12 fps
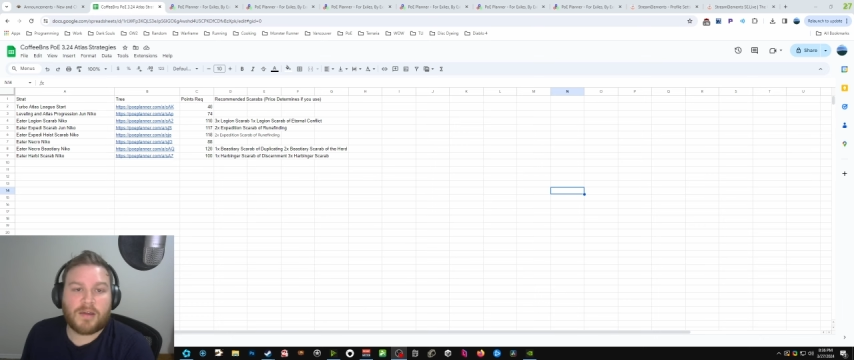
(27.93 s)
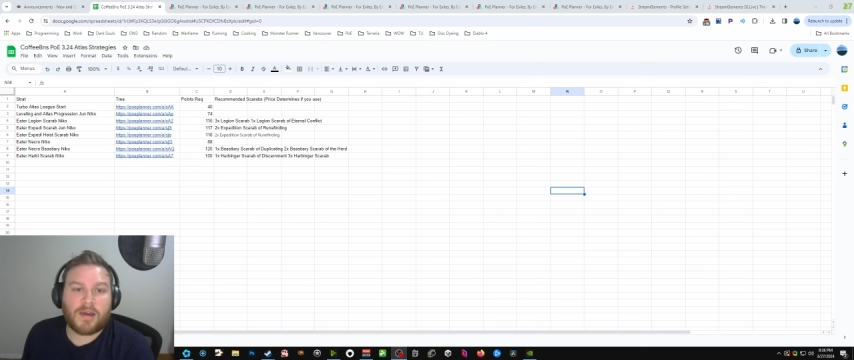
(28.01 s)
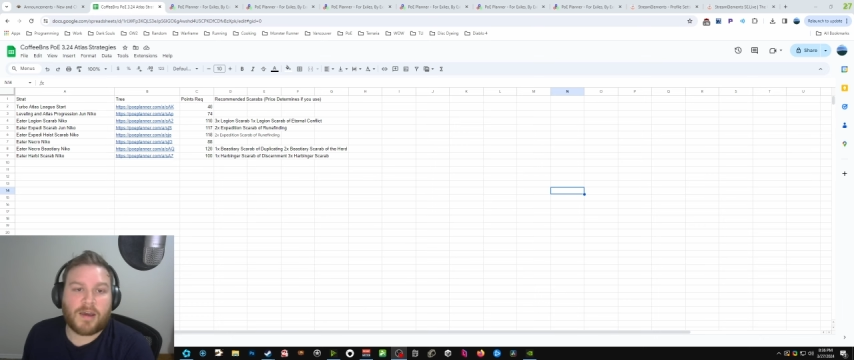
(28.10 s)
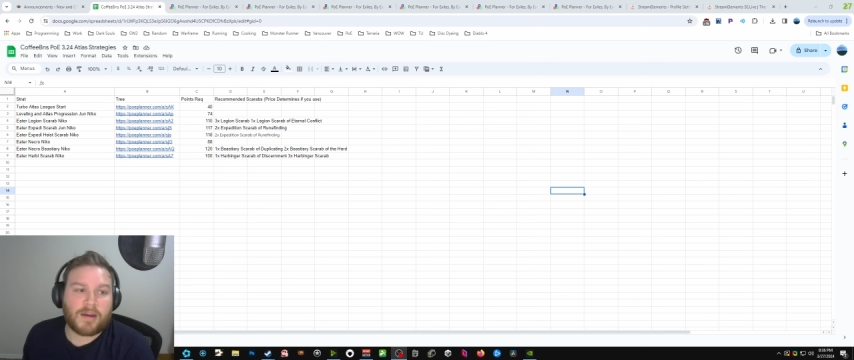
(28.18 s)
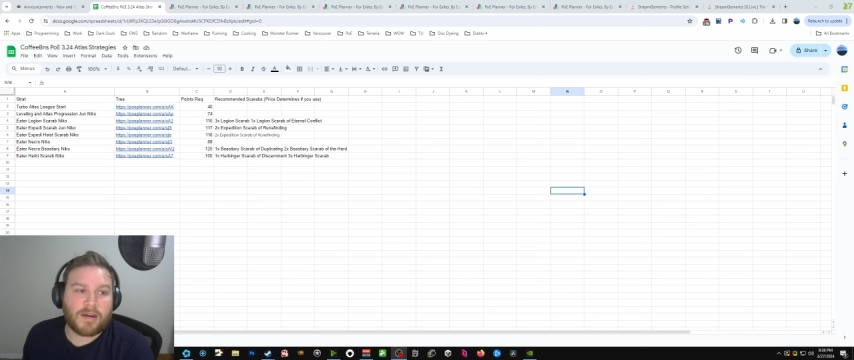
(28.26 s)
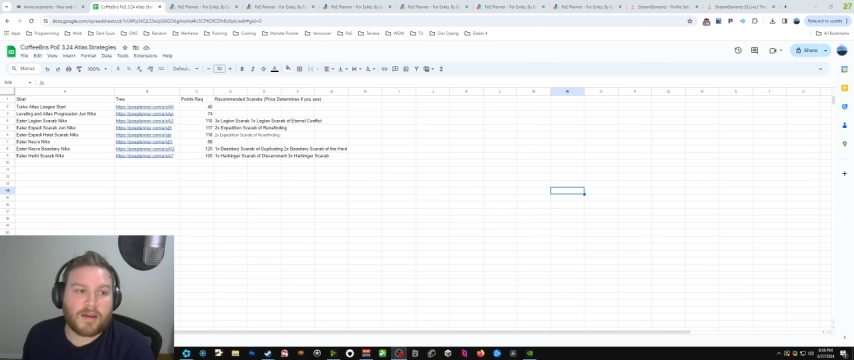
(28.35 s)

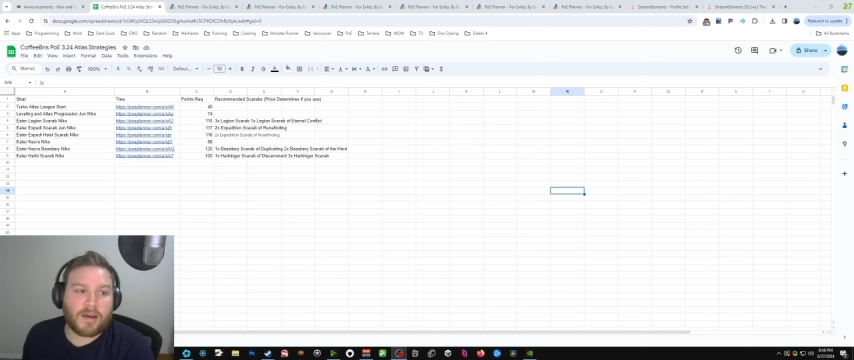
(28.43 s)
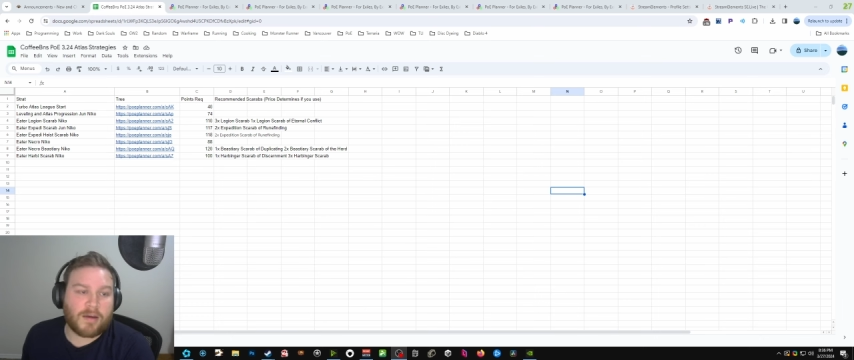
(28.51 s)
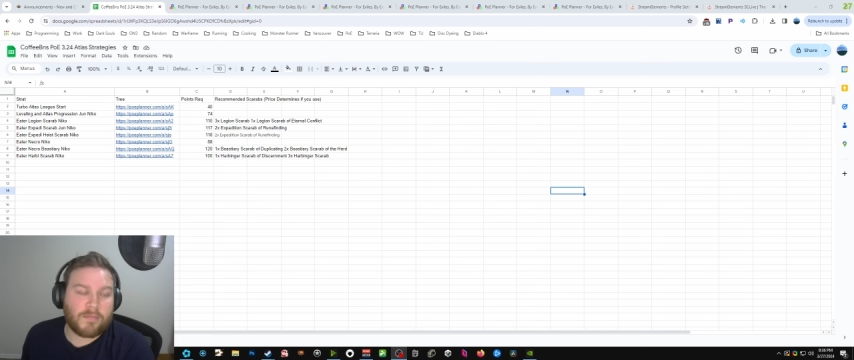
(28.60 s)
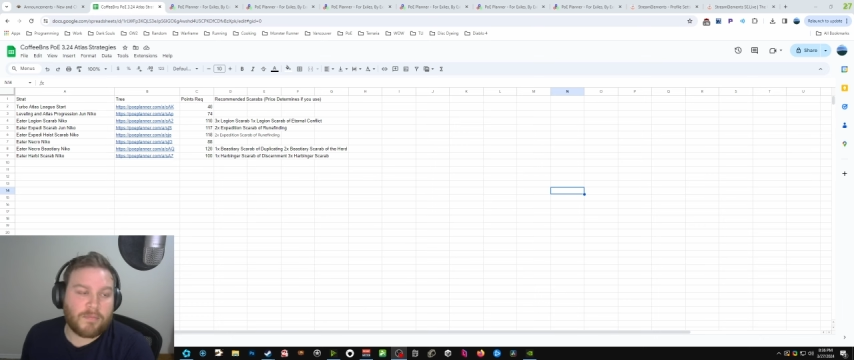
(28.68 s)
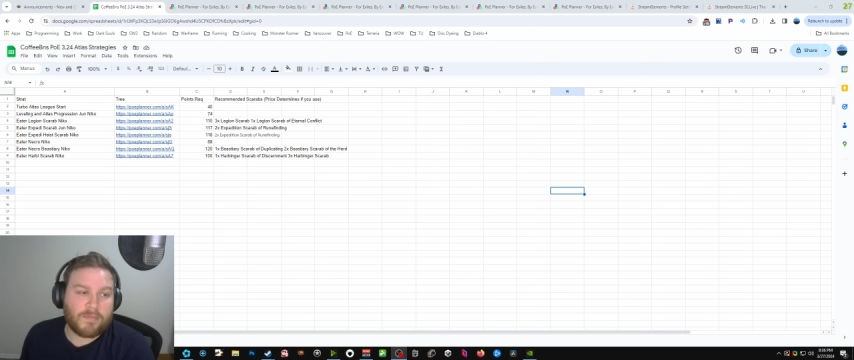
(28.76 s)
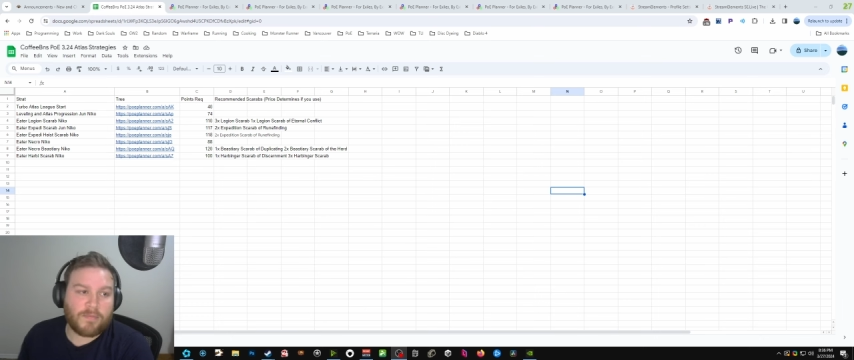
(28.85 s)
And
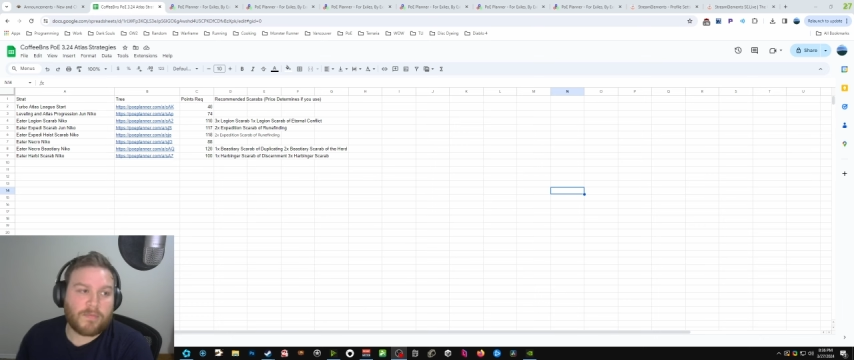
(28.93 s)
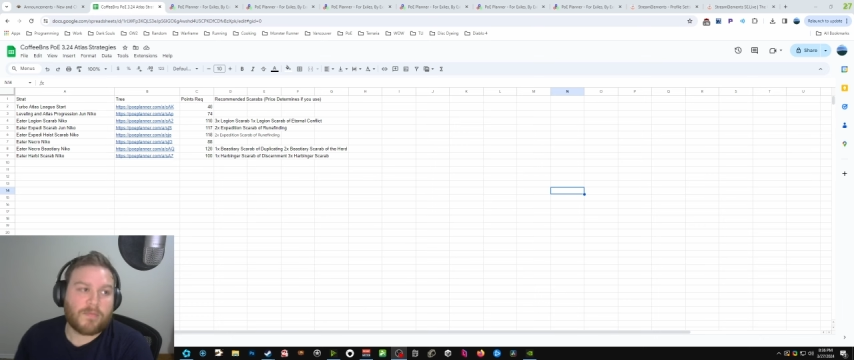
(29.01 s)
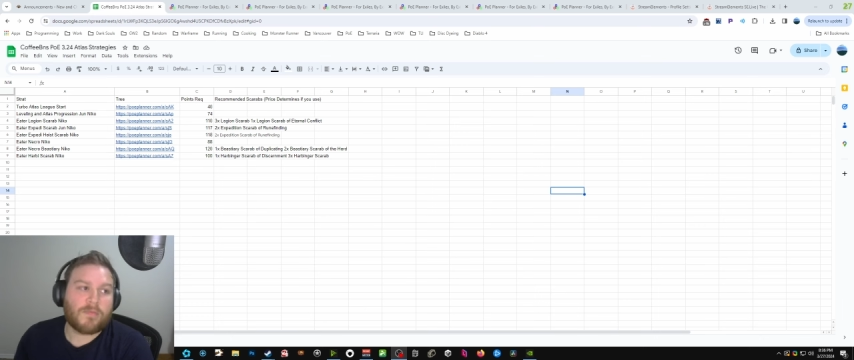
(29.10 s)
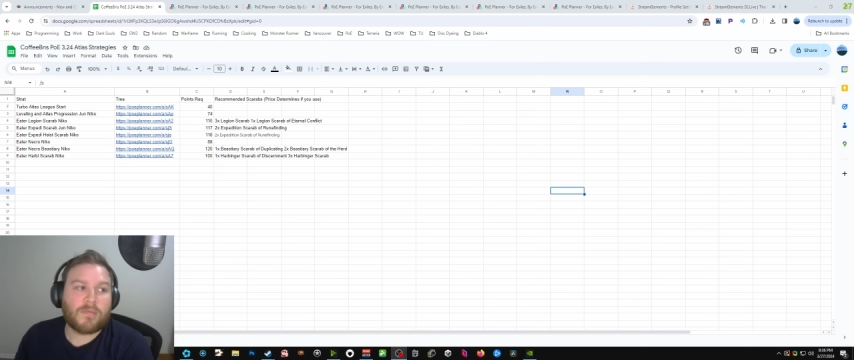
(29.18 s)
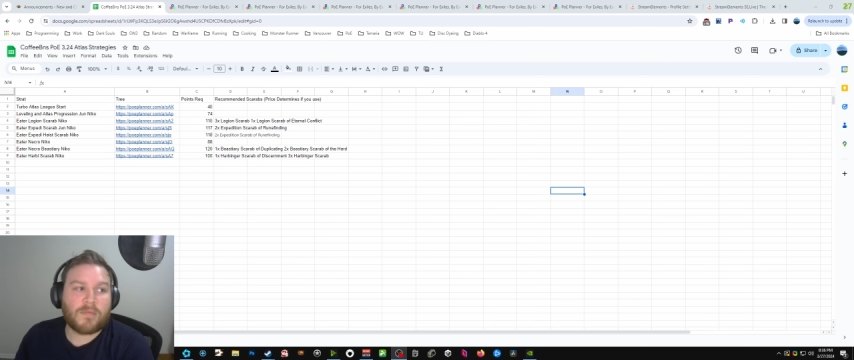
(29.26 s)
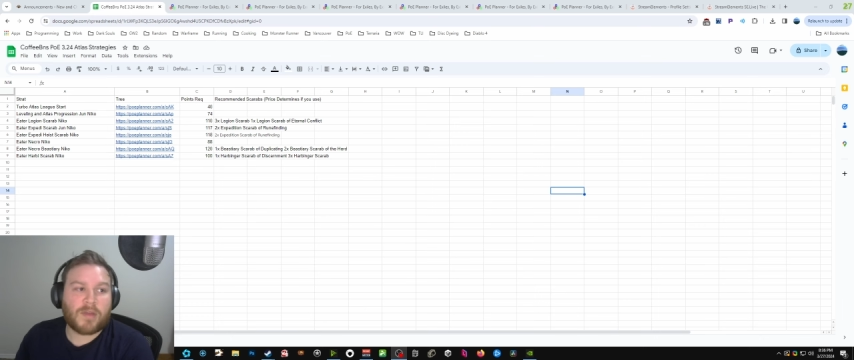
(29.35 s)

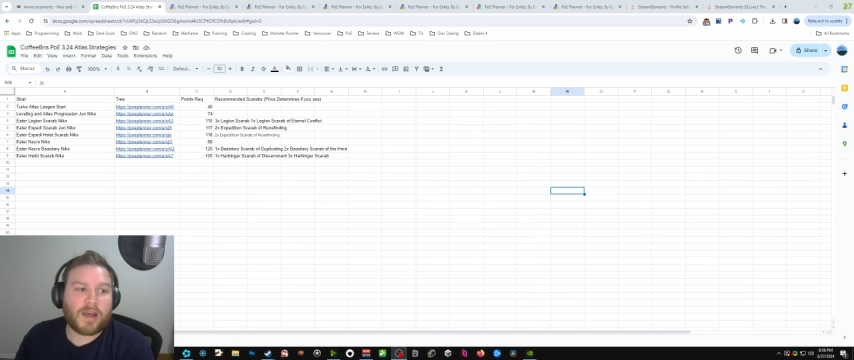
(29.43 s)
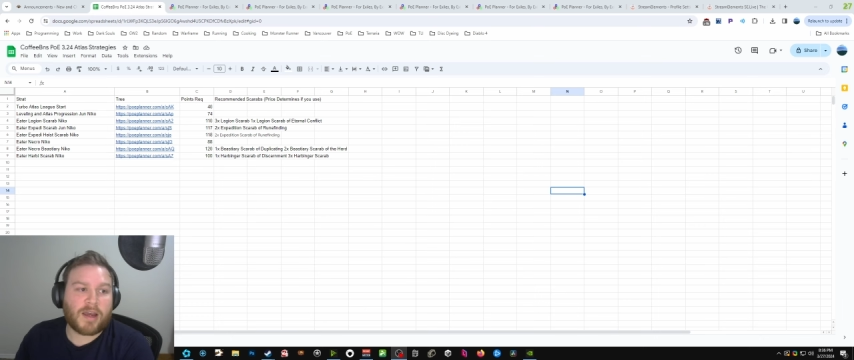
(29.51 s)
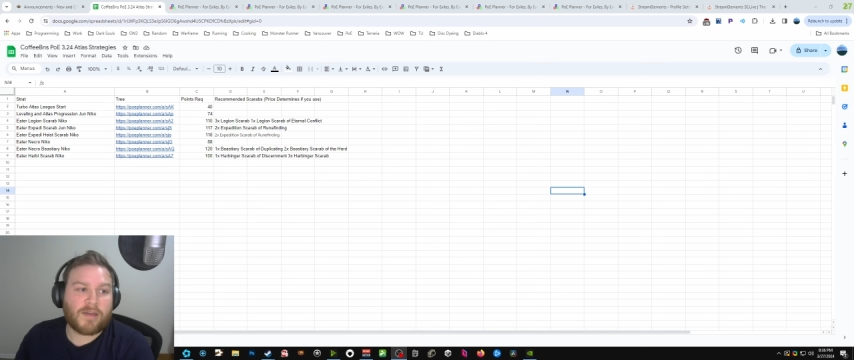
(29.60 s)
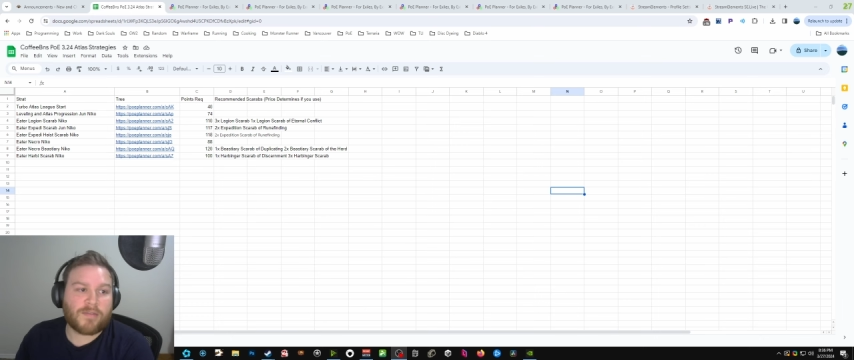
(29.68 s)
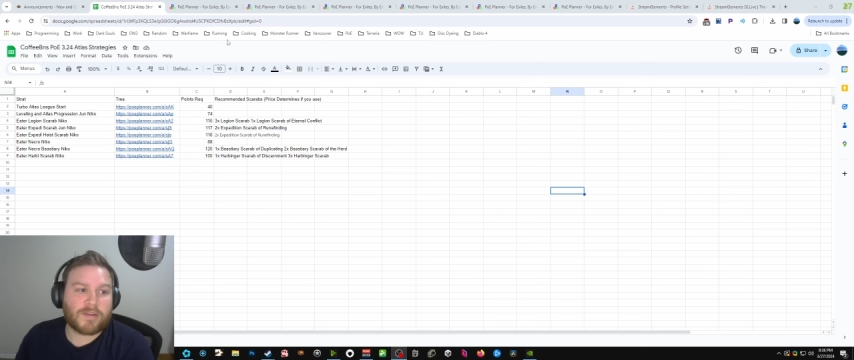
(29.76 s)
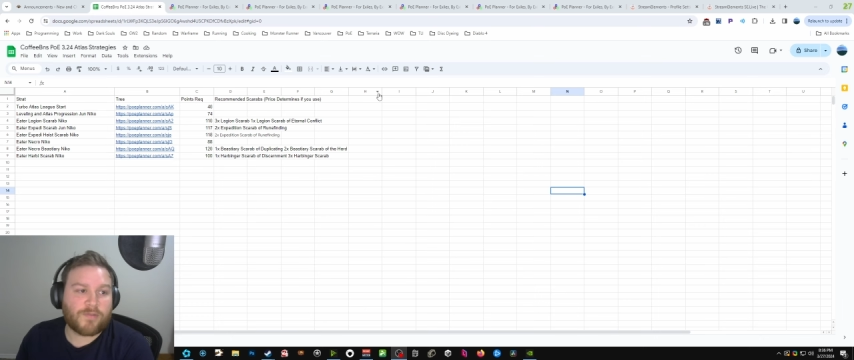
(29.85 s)
I
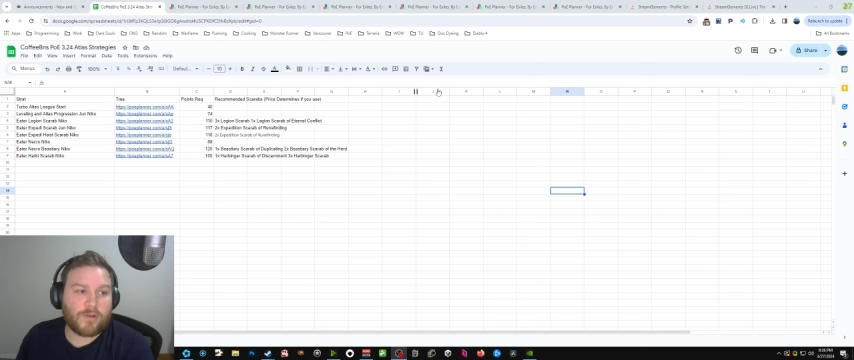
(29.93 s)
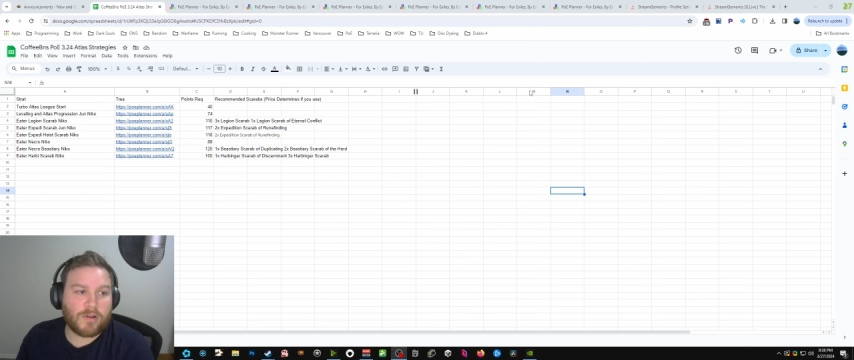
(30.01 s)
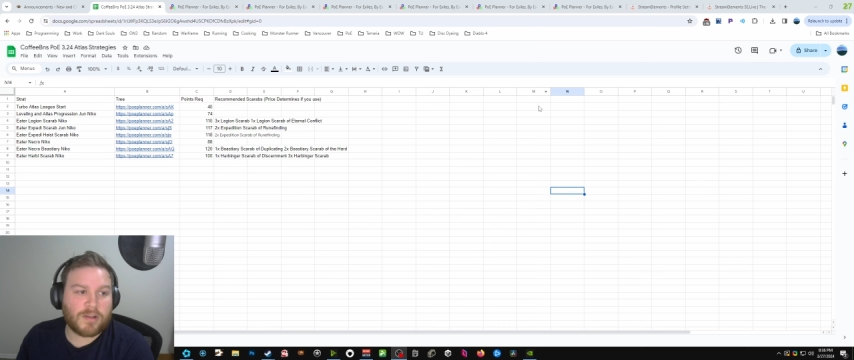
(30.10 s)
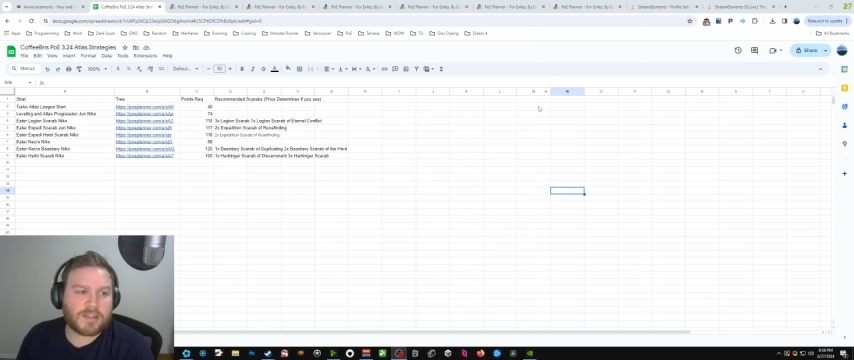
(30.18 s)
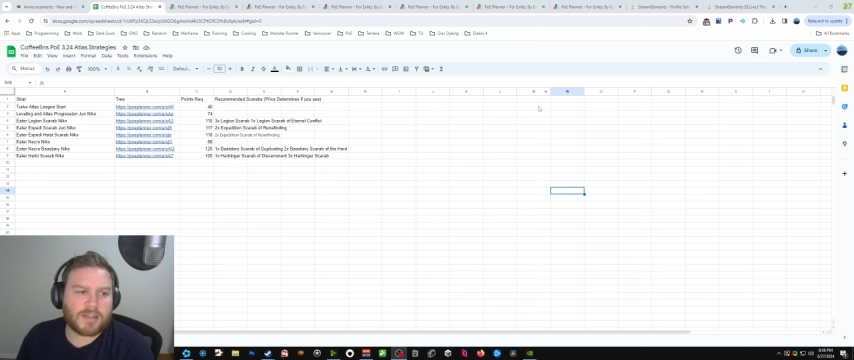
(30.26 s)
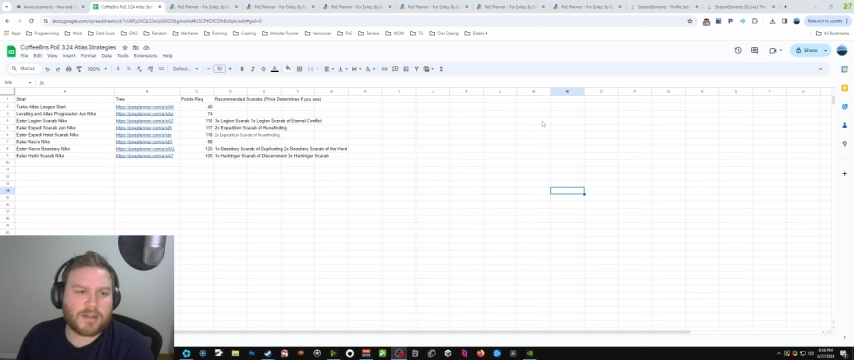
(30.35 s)
have this full
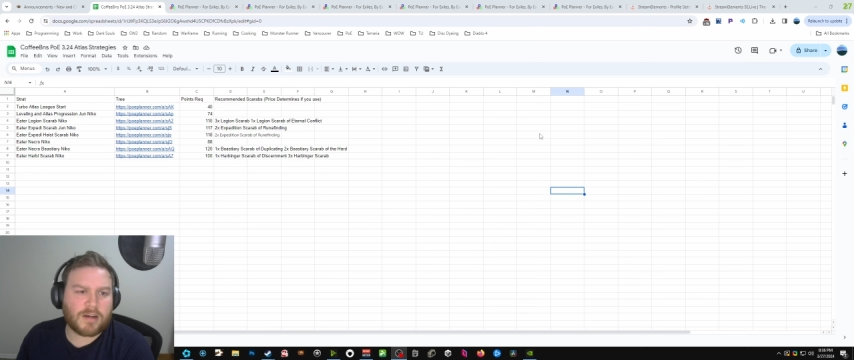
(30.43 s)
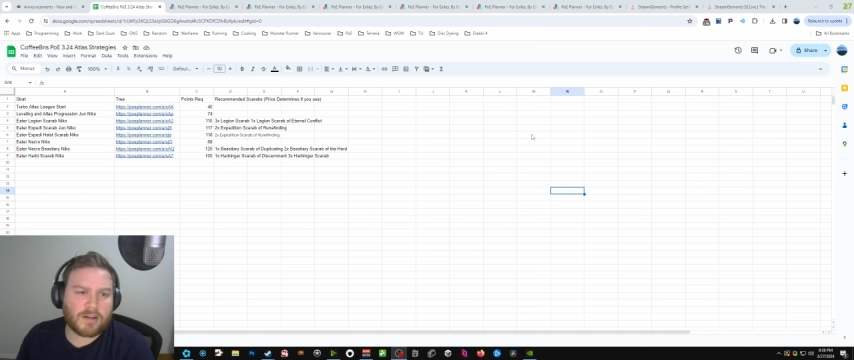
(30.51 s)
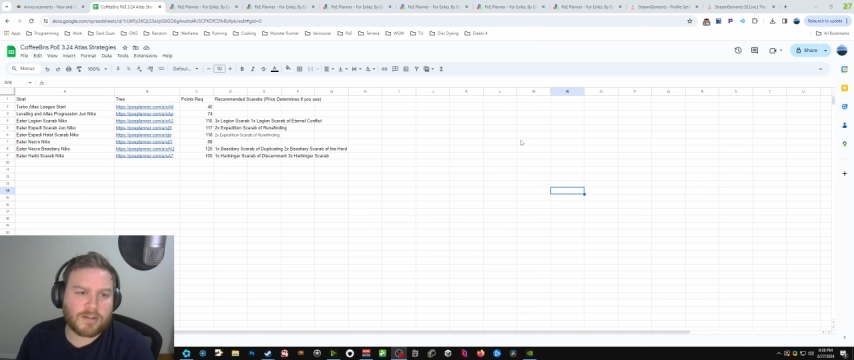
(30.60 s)
list here.